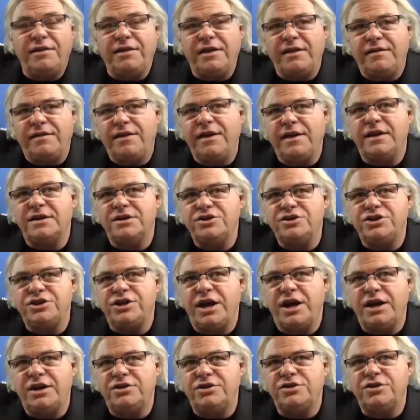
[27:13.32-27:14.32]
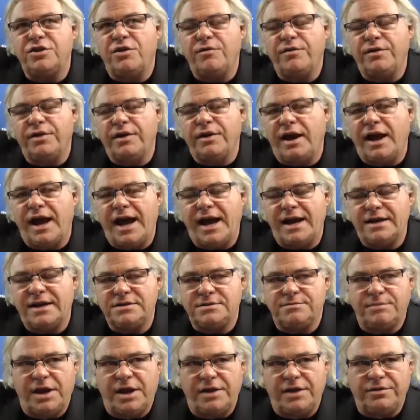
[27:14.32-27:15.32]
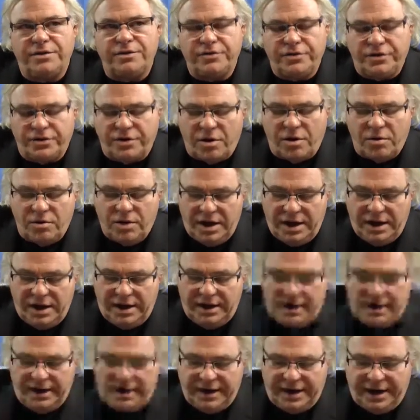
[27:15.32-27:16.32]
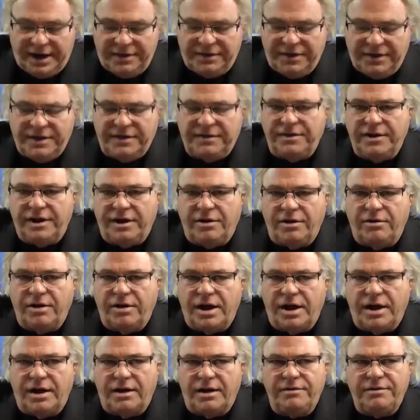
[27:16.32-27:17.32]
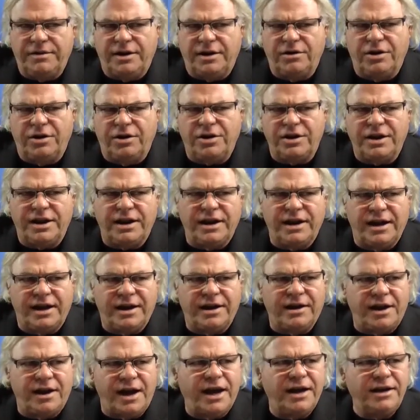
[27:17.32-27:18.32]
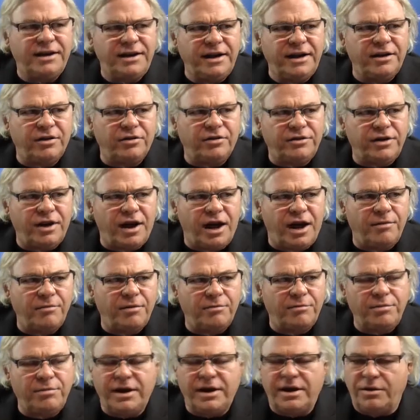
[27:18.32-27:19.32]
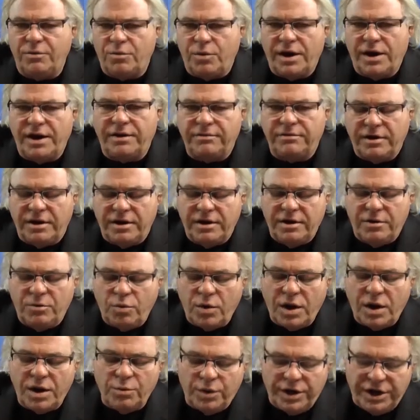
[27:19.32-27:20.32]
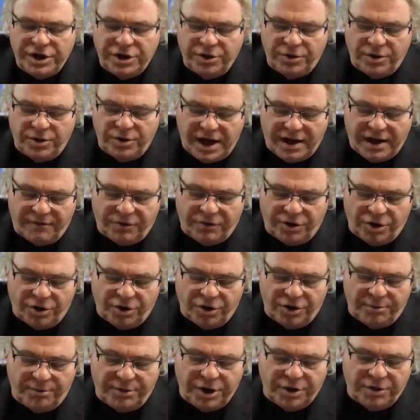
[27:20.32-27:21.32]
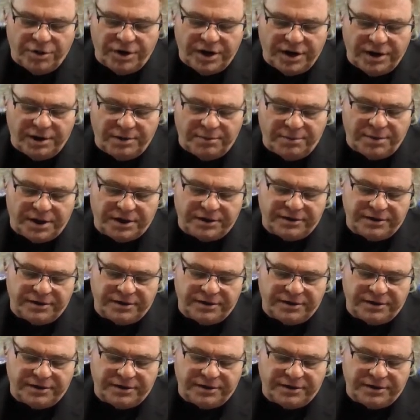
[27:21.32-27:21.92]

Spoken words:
things changed over the last month or so, and I think they're looking at an ideal time of being when we do have herd immunity. But